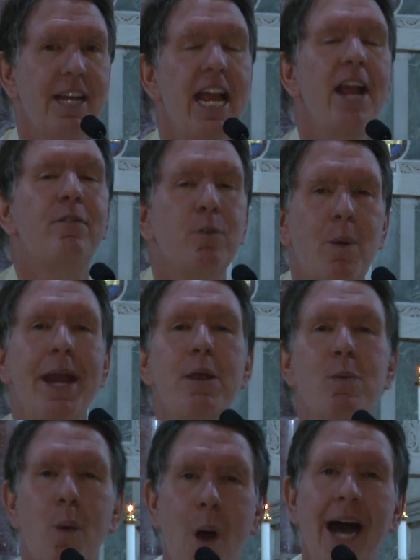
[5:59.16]
If we
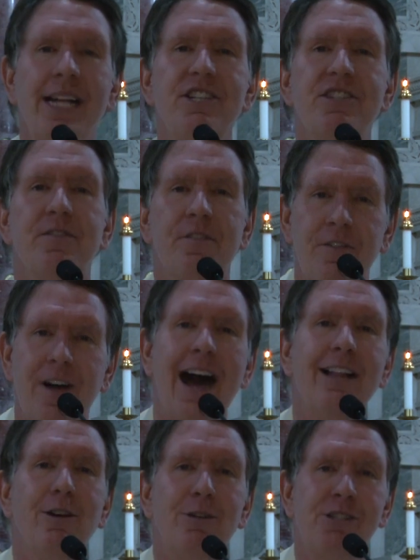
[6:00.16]
want to
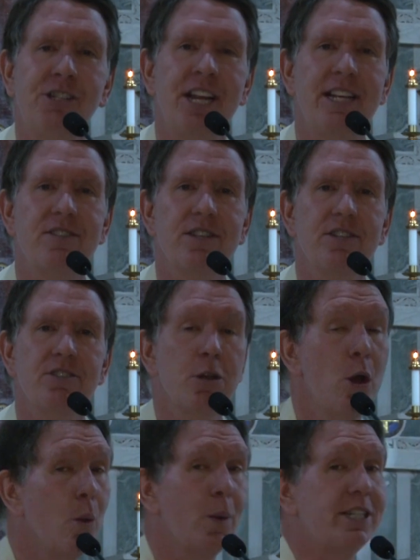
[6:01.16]
follow Jesus,
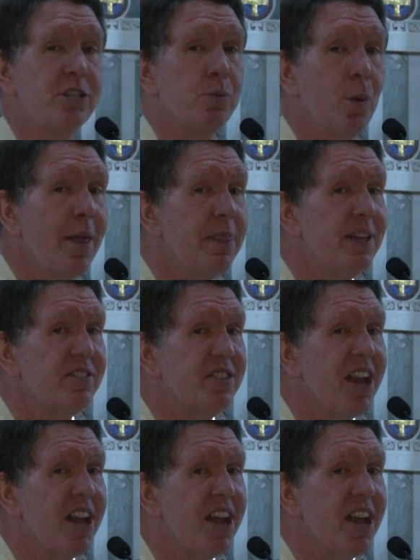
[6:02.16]
which is what this